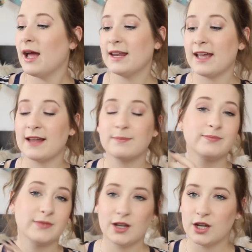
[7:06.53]
And
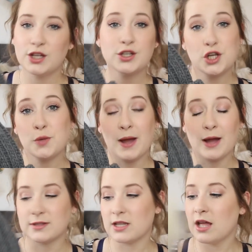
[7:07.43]
again,
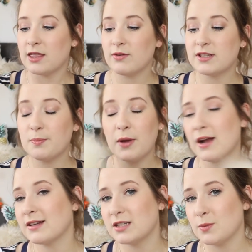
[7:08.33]
£2. There is a
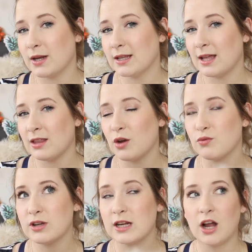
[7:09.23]
burgundy one in there that I
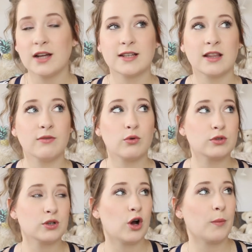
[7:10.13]
really liked, and they've
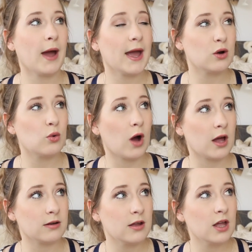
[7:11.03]
also got a pale
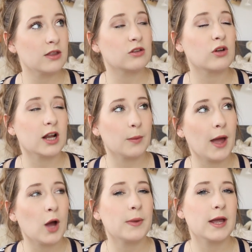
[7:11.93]
one that's got like a
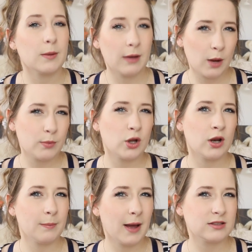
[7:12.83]
pale pink, a pale blue,
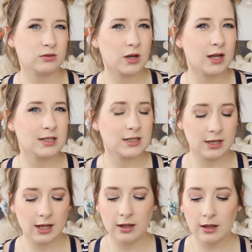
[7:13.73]
like pastel colours
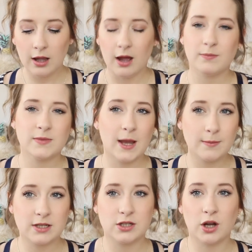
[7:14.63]
in it. I'm
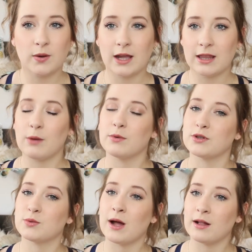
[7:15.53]
tempted to go and get that one
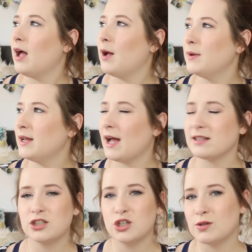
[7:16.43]
as well. How many
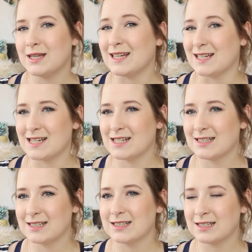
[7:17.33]
hats do you need?
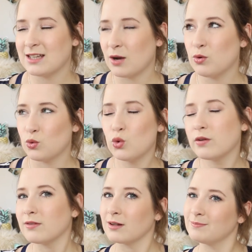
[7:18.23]
Because I want
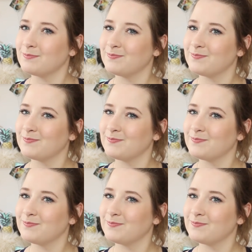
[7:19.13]
all of them.